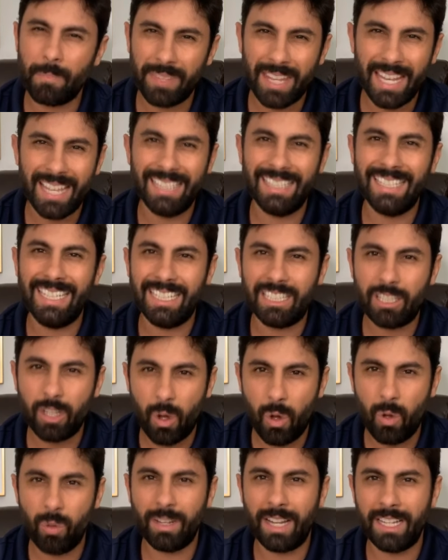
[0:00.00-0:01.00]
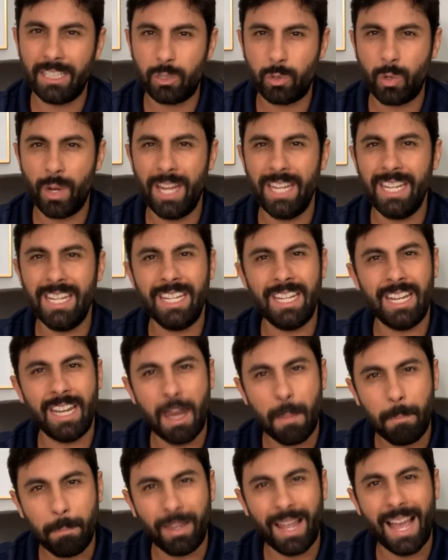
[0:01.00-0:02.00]
elite online training in
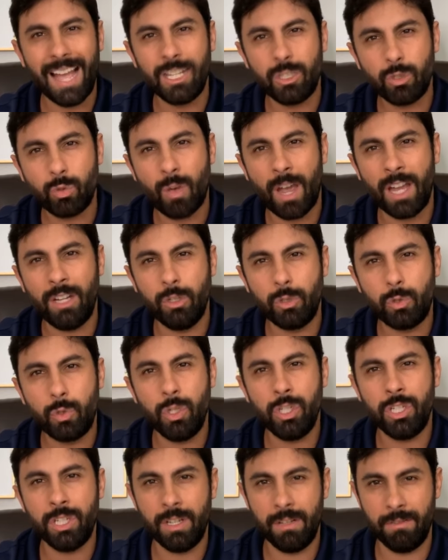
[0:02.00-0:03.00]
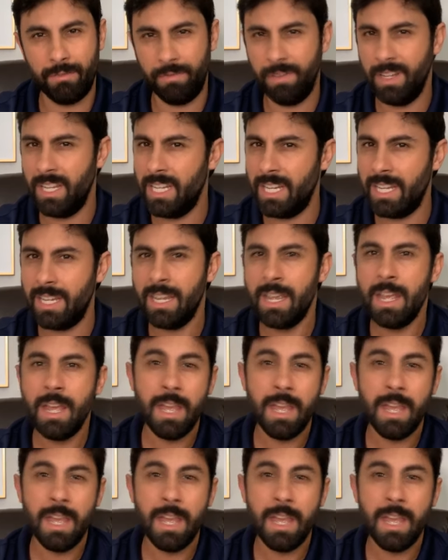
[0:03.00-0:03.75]
applied swine nutrition and feeding